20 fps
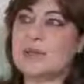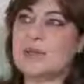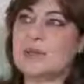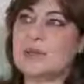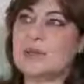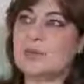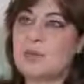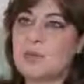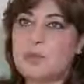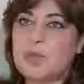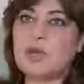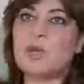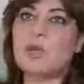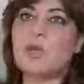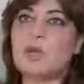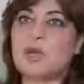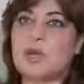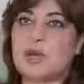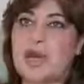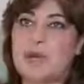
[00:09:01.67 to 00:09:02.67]
woman
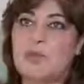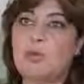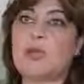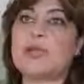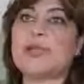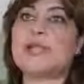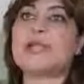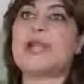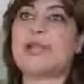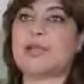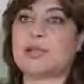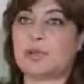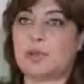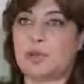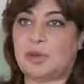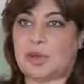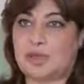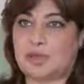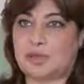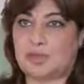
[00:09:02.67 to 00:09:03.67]
who's raped was a sex
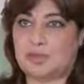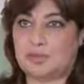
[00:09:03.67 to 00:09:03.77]
worker.